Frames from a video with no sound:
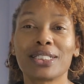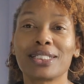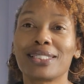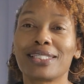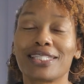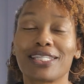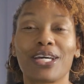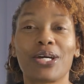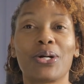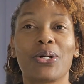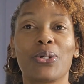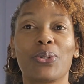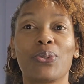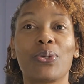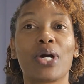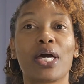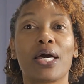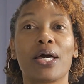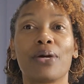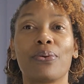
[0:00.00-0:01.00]

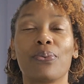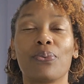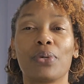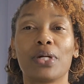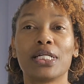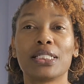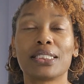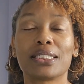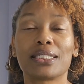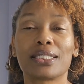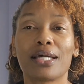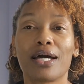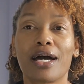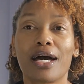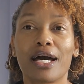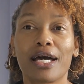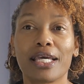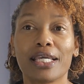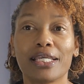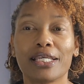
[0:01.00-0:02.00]
So once
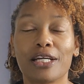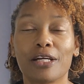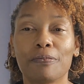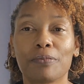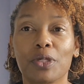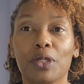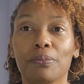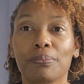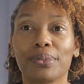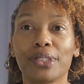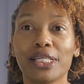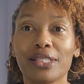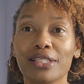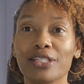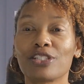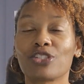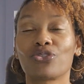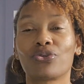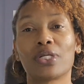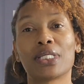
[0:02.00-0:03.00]
I complete
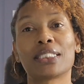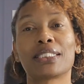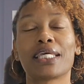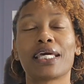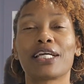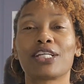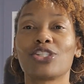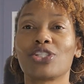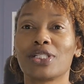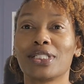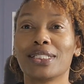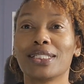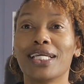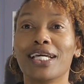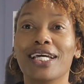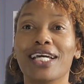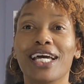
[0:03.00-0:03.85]
this transaction,